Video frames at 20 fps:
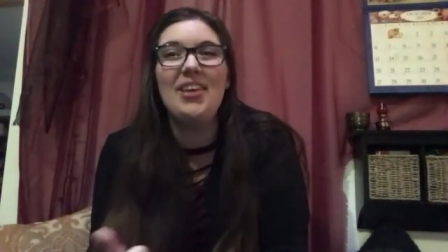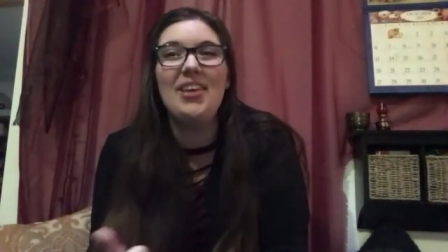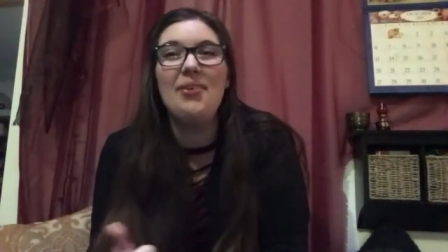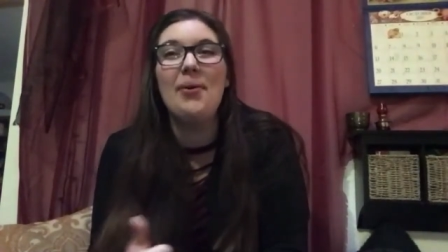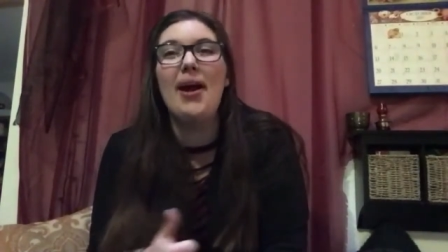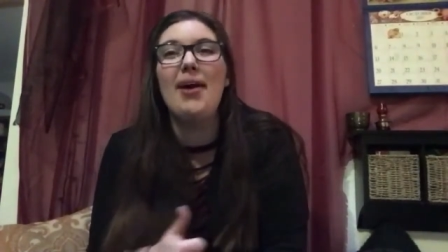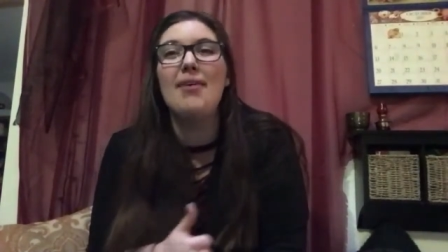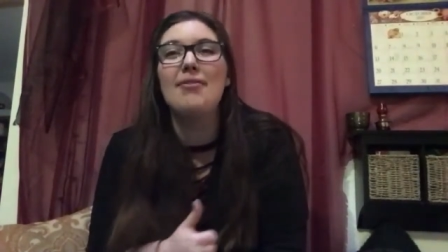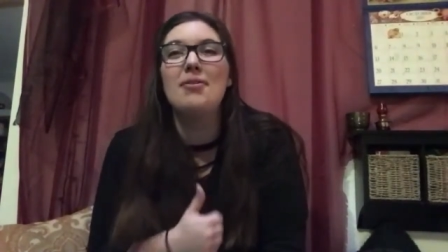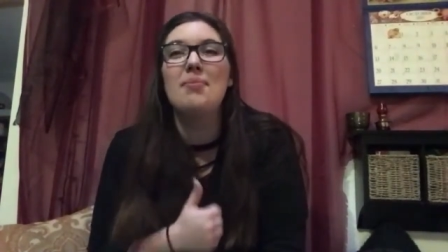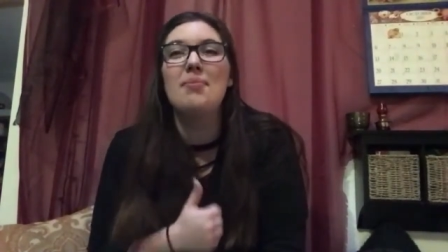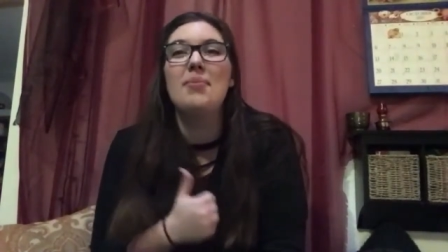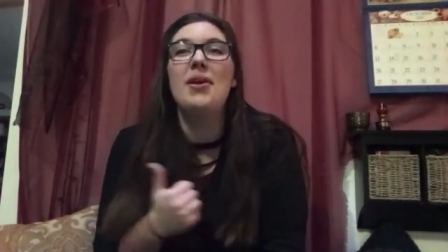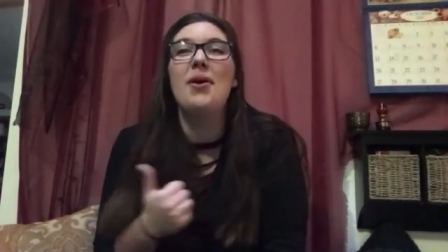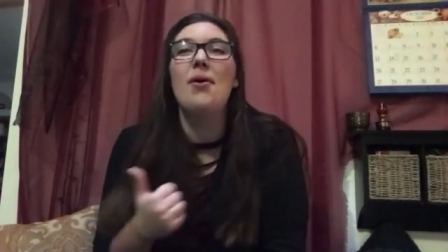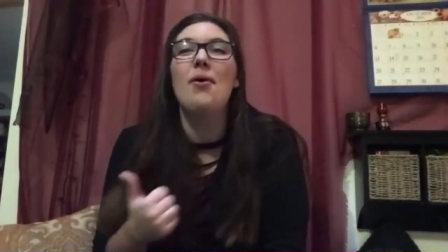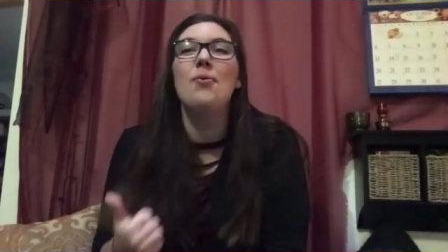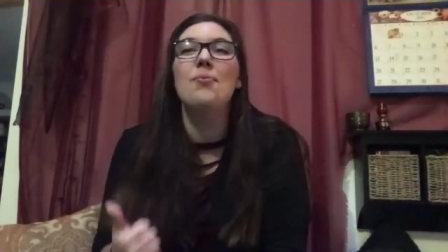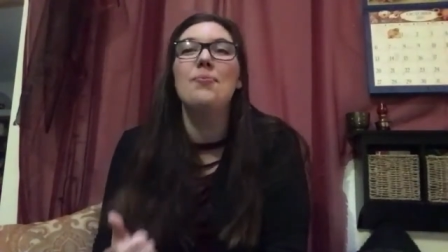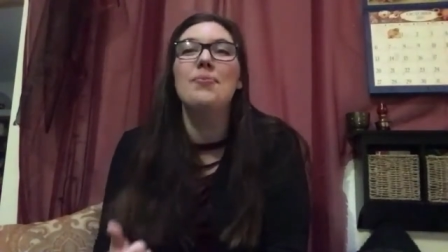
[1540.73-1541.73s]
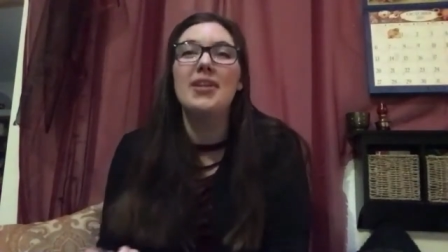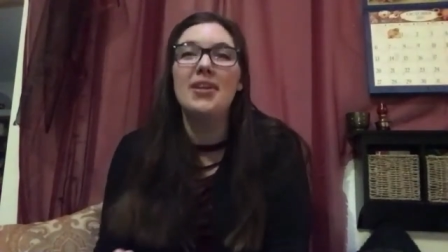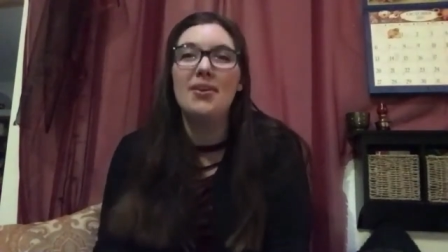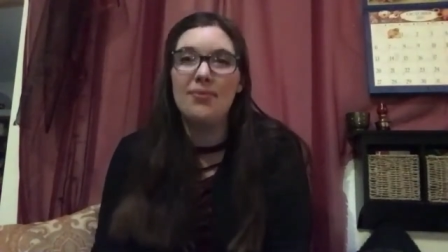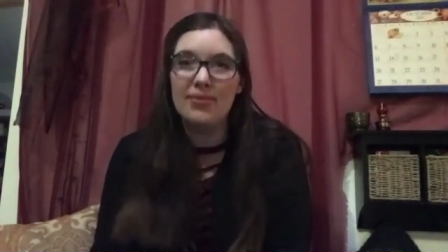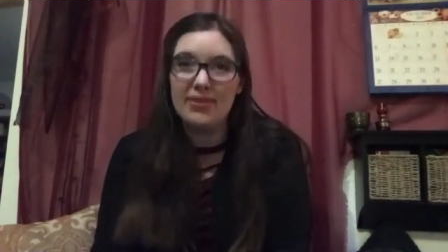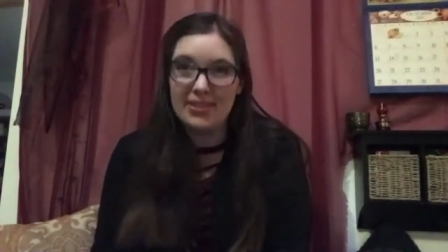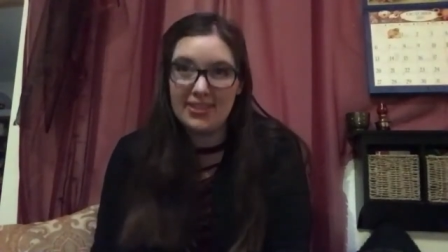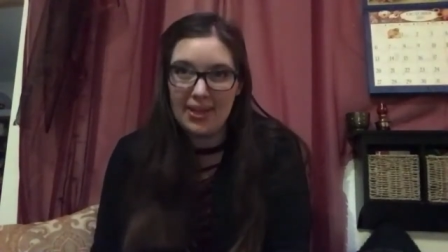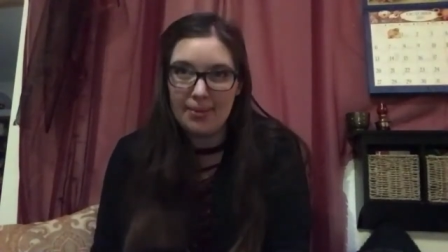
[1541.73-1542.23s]
You have to be open and
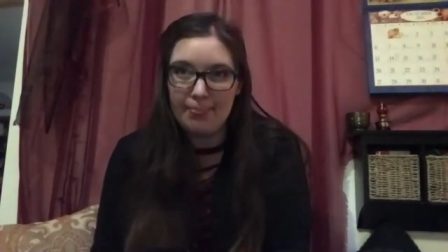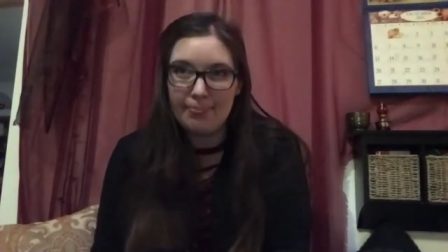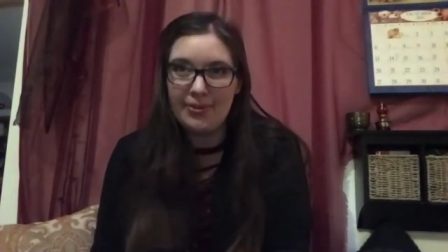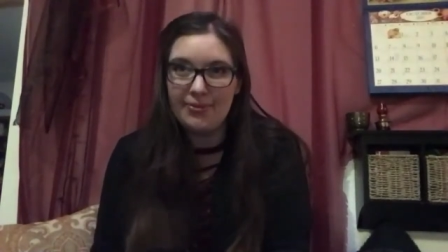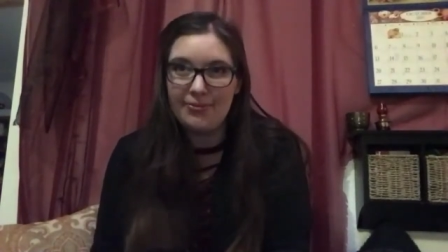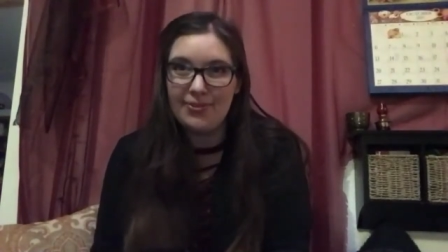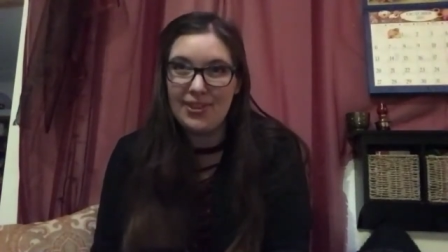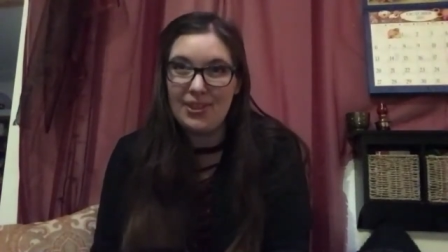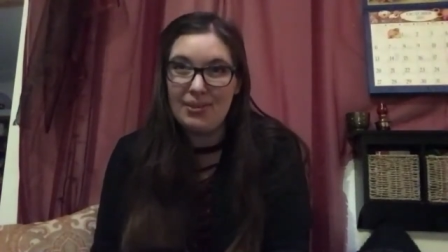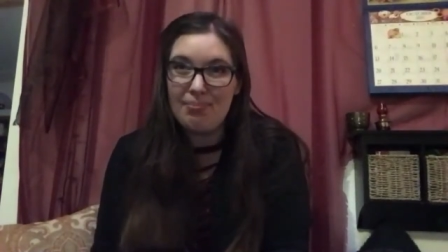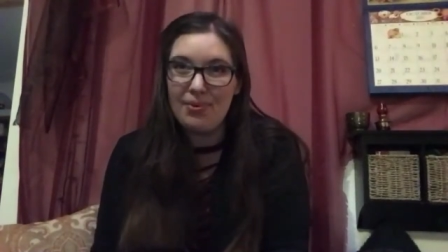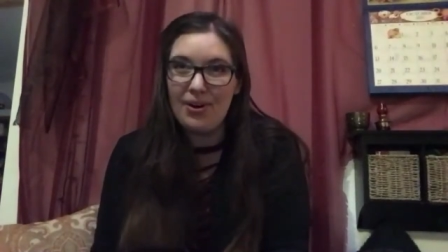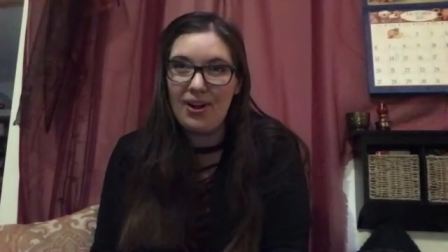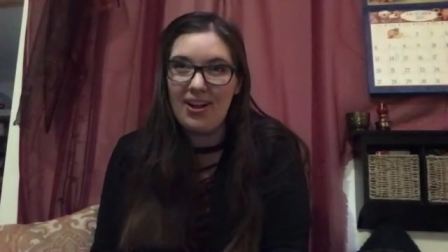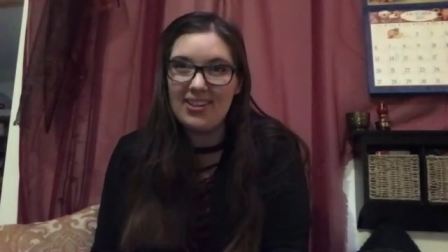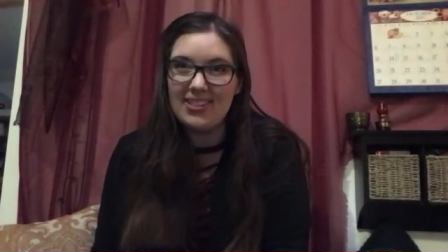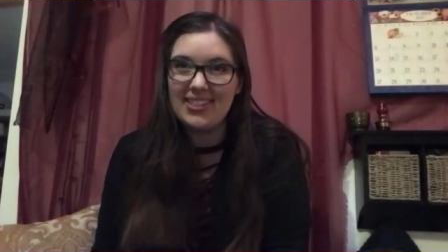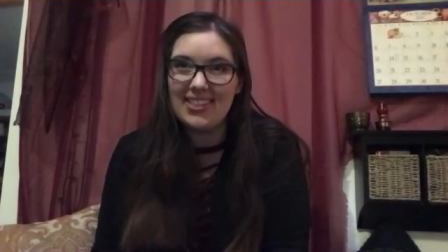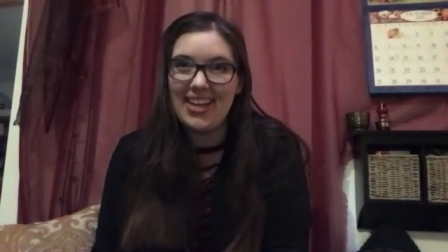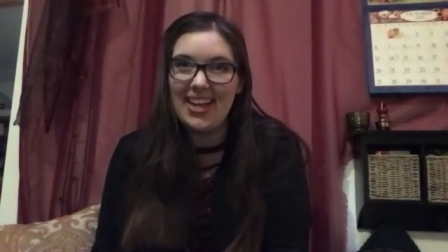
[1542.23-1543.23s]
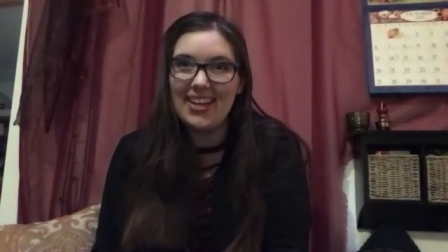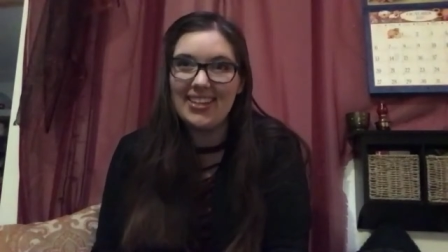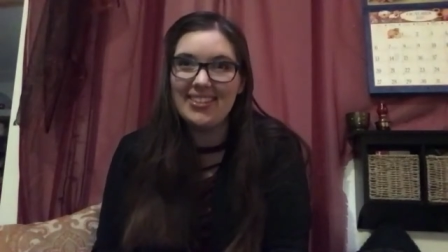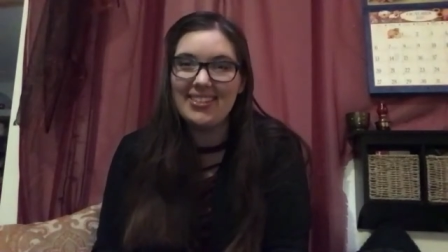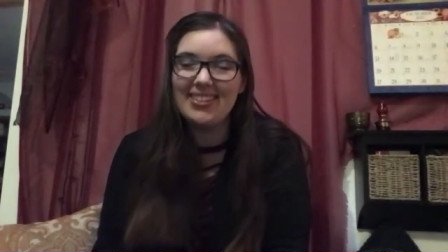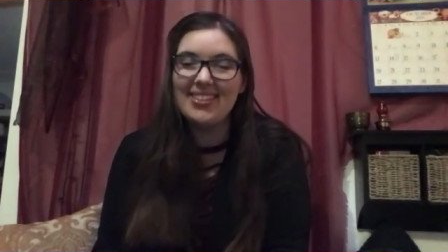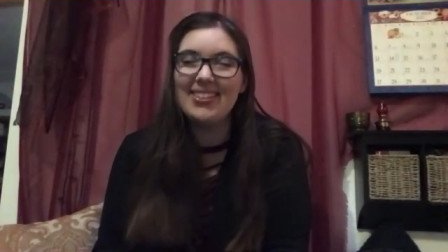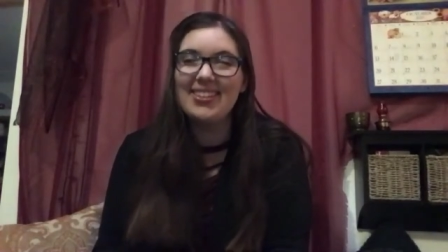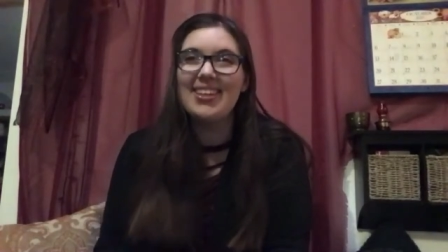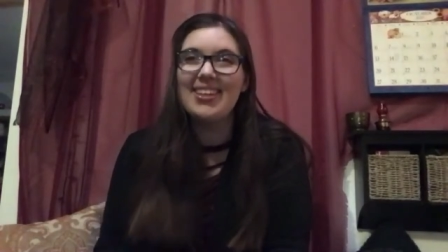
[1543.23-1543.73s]
receptive to the
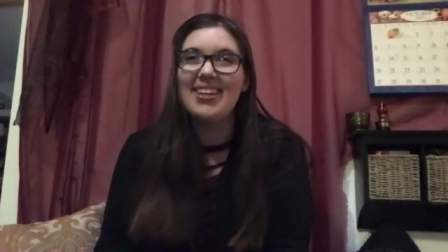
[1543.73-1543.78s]
process.